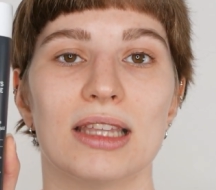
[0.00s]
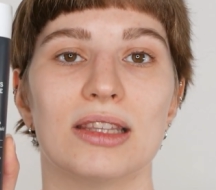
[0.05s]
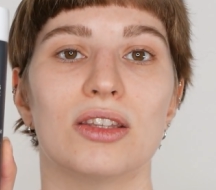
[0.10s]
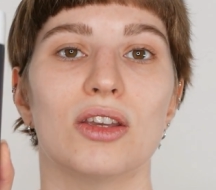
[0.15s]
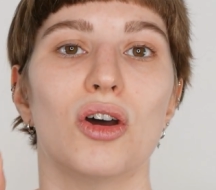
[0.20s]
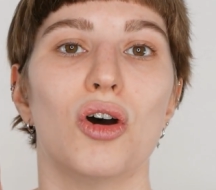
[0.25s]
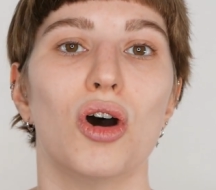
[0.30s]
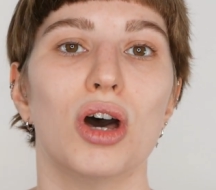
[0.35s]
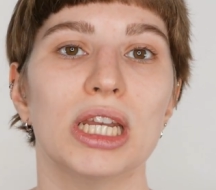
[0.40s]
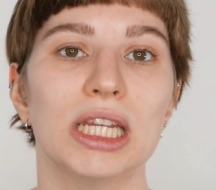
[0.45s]

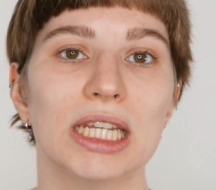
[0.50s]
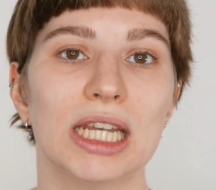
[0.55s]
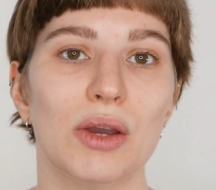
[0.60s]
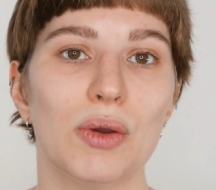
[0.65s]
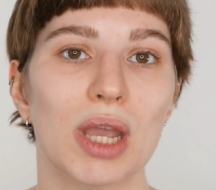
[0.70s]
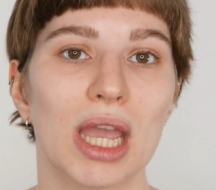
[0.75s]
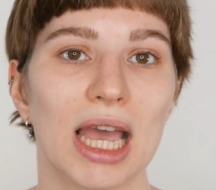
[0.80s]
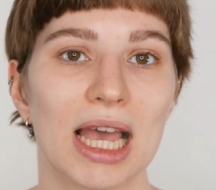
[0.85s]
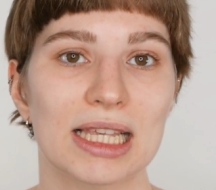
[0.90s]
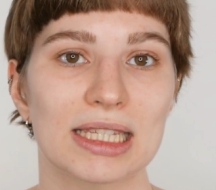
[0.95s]
The
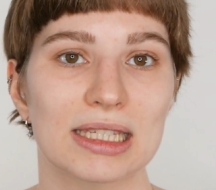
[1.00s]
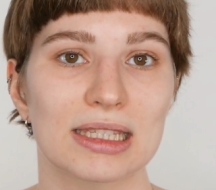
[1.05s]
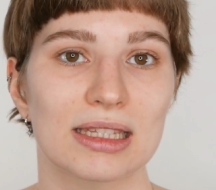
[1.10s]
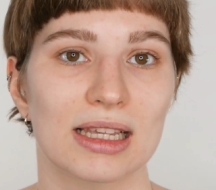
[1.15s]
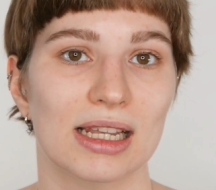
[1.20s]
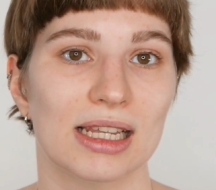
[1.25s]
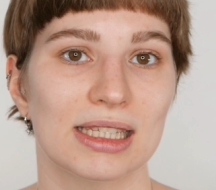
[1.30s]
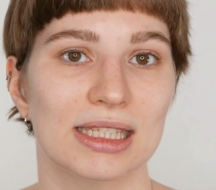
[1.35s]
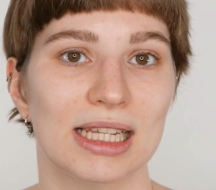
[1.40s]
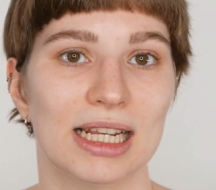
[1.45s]
ordinary has a
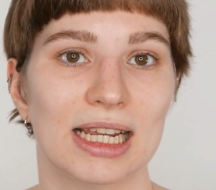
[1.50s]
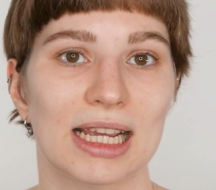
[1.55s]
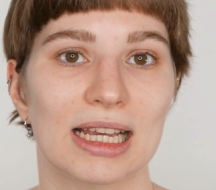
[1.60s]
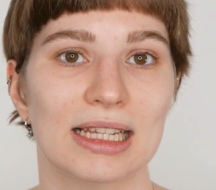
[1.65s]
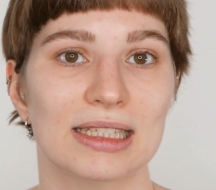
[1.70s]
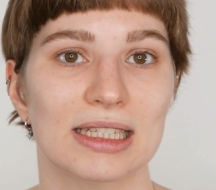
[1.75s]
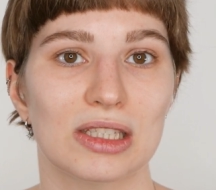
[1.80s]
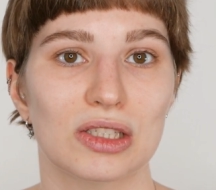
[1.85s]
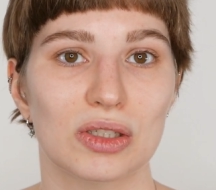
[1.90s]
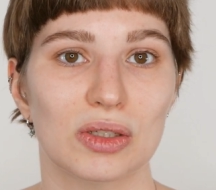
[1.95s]
salicylic
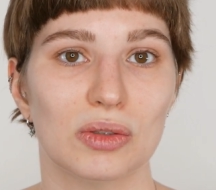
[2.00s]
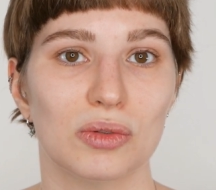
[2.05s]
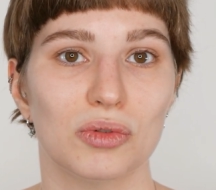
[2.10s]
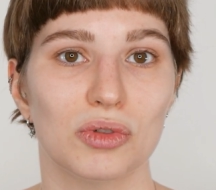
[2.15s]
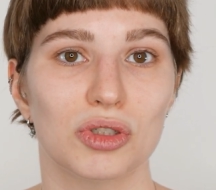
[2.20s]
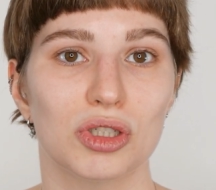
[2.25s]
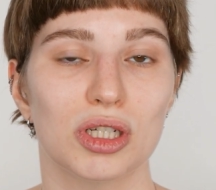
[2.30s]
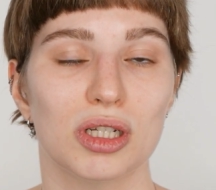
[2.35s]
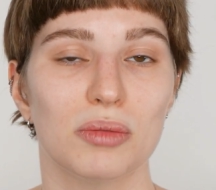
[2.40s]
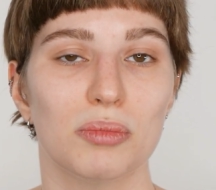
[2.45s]
acid
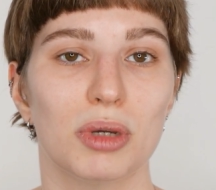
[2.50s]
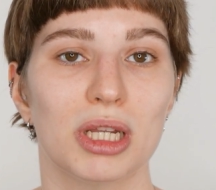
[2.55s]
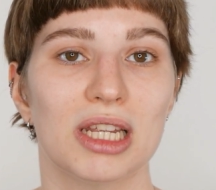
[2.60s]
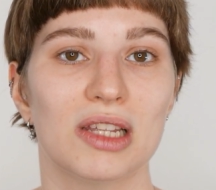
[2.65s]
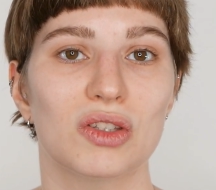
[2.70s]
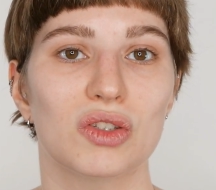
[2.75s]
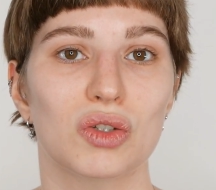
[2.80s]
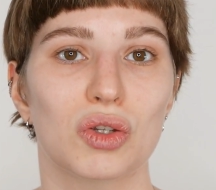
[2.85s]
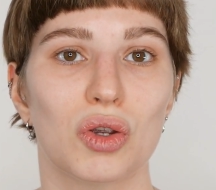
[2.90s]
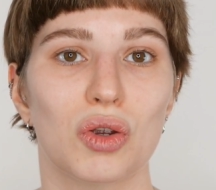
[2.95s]
solution but
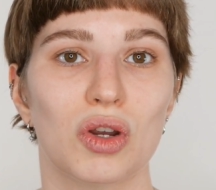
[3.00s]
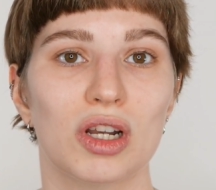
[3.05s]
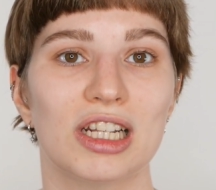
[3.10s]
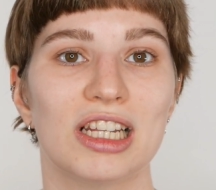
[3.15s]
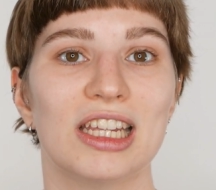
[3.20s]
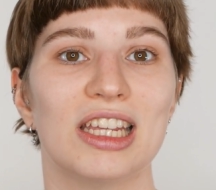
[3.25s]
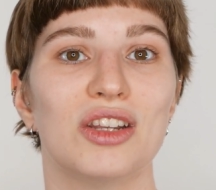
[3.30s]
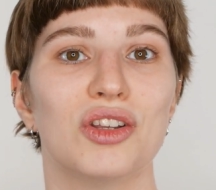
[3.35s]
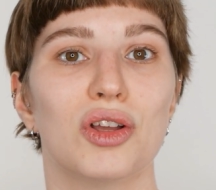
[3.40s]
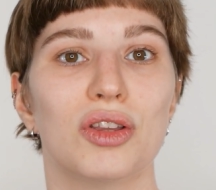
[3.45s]
it's
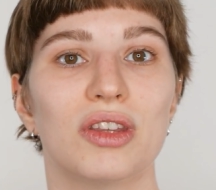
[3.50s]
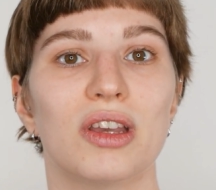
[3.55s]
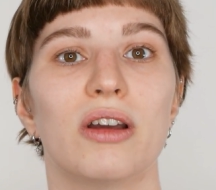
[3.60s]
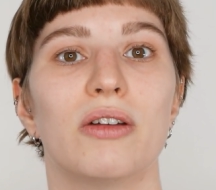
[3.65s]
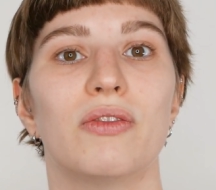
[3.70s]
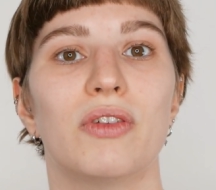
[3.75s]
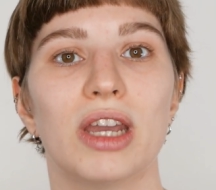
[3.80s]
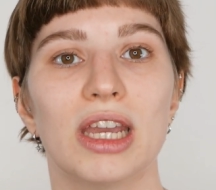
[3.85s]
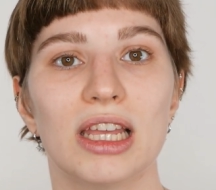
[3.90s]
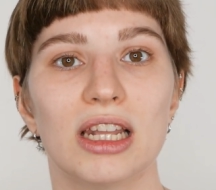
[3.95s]
currently not
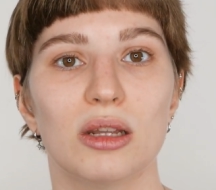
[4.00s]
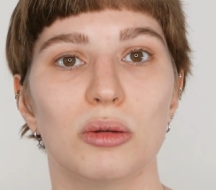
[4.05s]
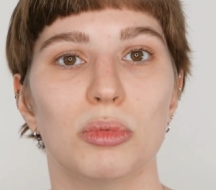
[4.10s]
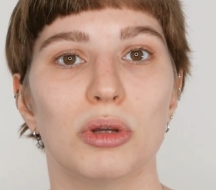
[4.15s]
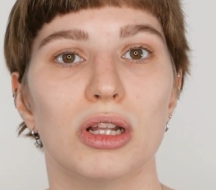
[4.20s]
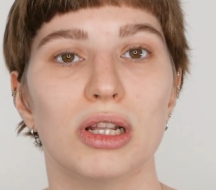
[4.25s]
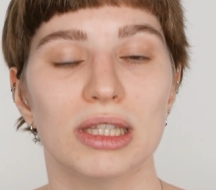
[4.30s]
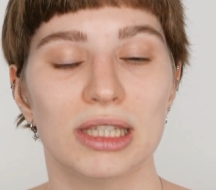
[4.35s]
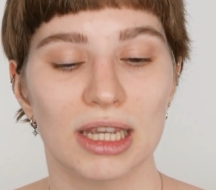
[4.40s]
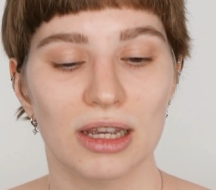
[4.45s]

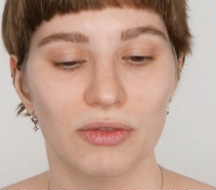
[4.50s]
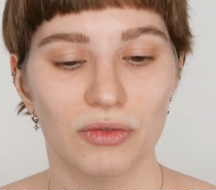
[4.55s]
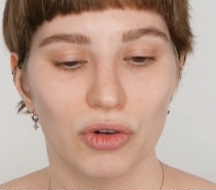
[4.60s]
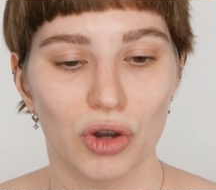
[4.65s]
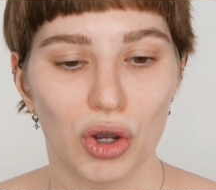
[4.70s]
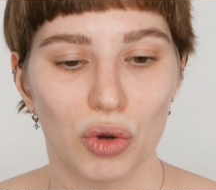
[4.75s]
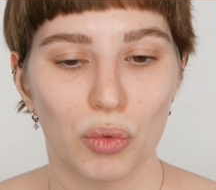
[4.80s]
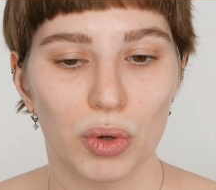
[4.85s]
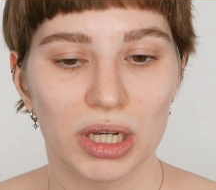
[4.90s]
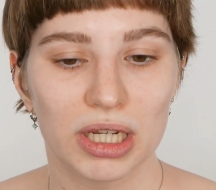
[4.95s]
available
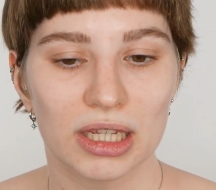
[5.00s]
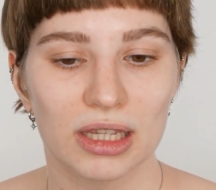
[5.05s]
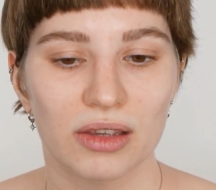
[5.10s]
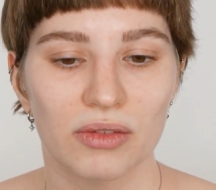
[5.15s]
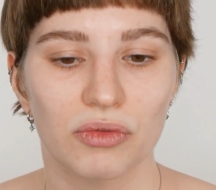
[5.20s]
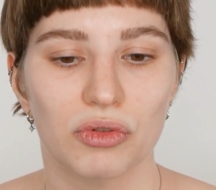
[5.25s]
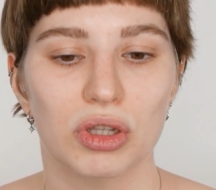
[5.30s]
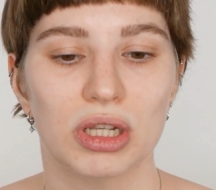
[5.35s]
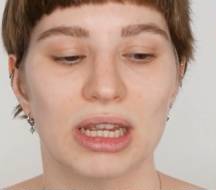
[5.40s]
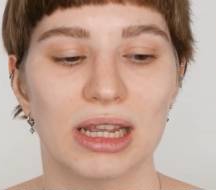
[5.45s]
therefore I want to
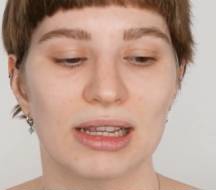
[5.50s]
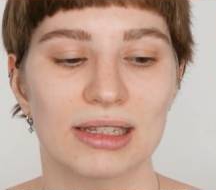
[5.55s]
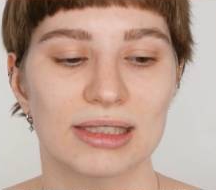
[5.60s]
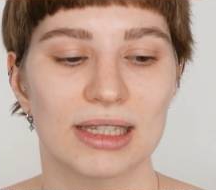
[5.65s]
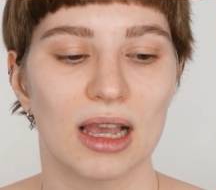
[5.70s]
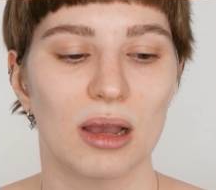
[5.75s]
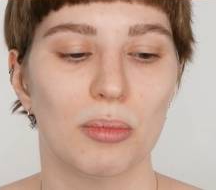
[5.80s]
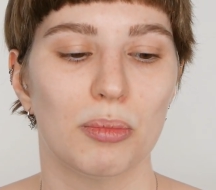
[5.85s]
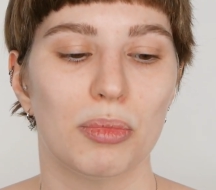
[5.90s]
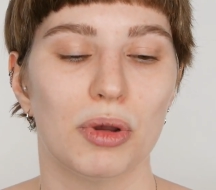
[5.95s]
give you the
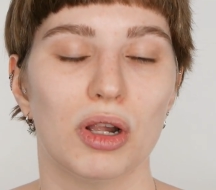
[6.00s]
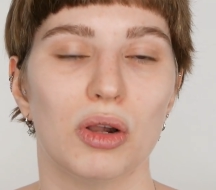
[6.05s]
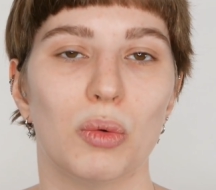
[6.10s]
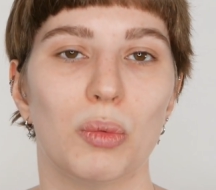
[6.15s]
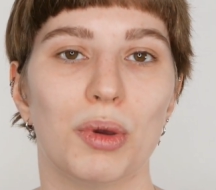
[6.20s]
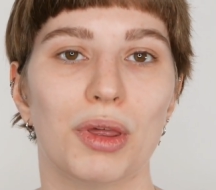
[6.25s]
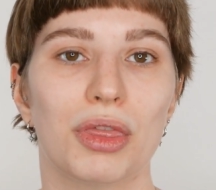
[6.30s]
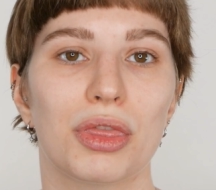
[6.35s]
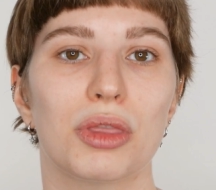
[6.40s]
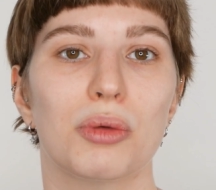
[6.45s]
example
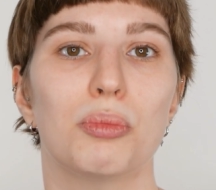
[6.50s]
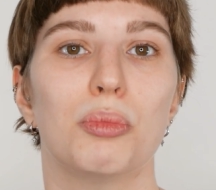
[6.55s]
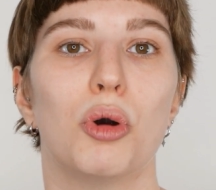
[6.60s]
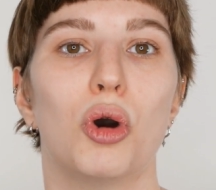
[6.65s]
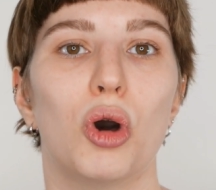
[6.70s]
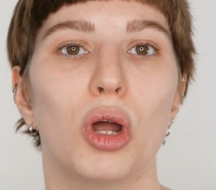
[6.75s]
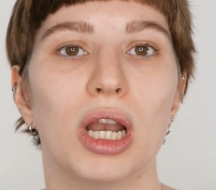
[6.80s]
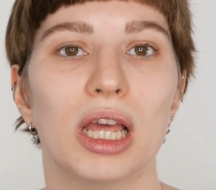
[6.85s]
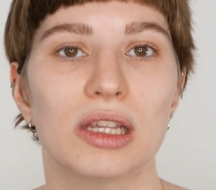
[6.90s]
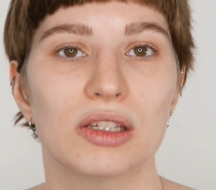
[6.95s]
with the
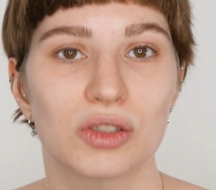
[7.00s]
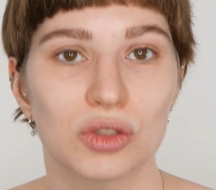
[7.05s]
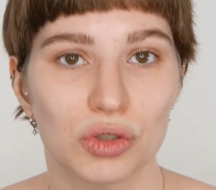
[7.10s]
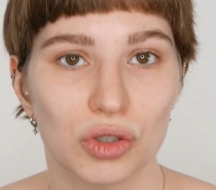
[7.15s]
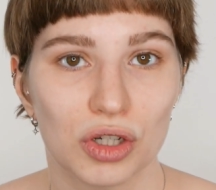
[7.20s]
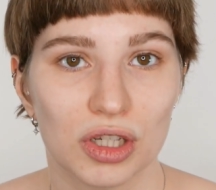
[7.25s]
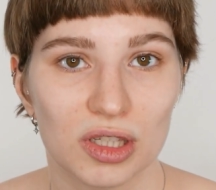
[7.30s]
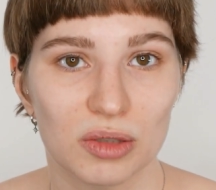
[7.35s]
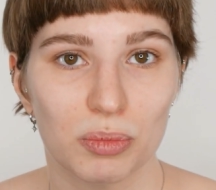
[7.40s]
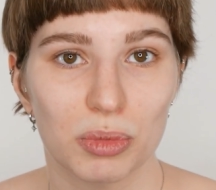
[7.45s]
Paula's
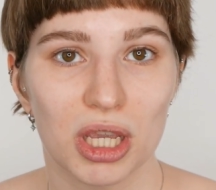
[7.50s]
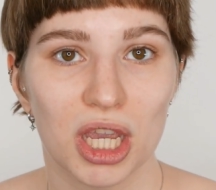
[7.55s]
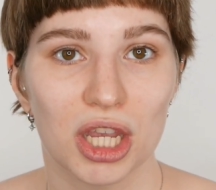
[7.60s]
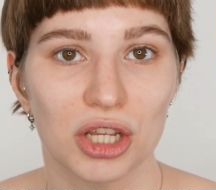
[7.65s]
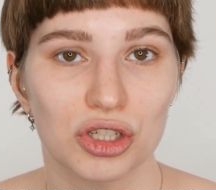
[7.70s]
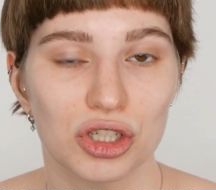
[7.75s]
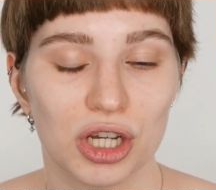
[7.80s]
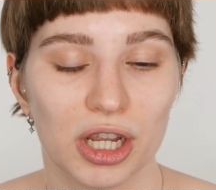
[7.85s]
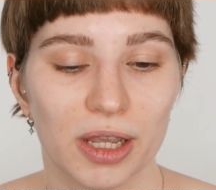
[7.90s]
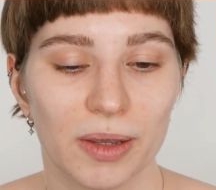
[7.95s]
Choice
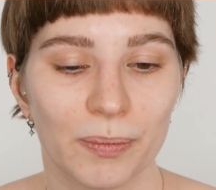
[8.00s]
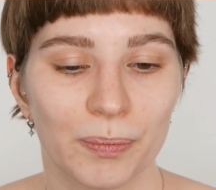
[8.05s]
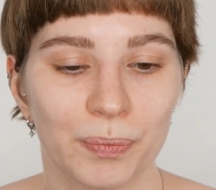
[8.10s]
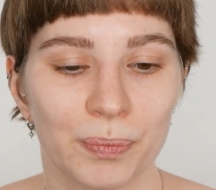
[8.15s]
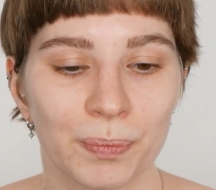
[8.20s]
BHA.